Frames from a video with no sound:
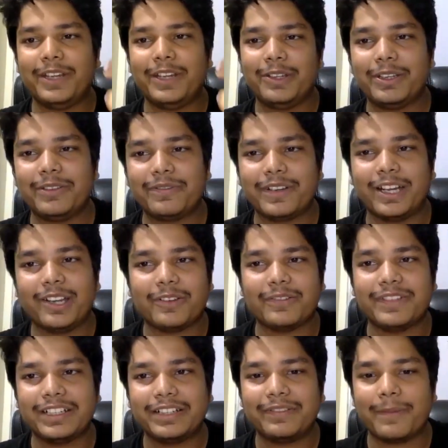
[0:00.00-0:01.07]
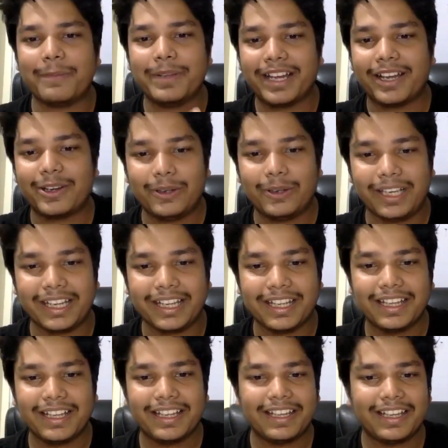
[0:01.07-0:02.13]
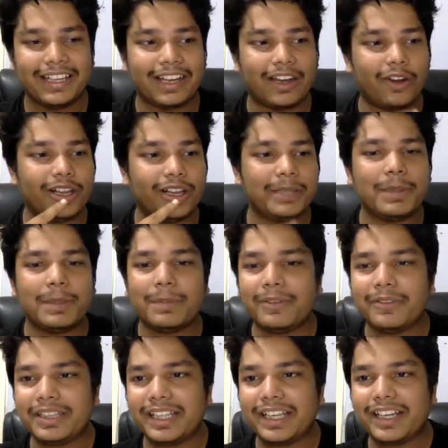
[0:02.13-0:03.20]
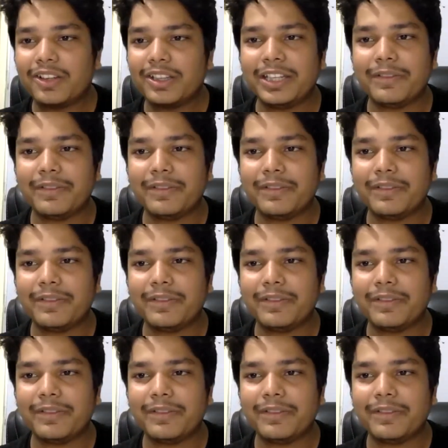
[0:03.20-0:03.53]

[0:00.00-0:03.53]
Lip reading: video in front of the webinar only. All the people were there on the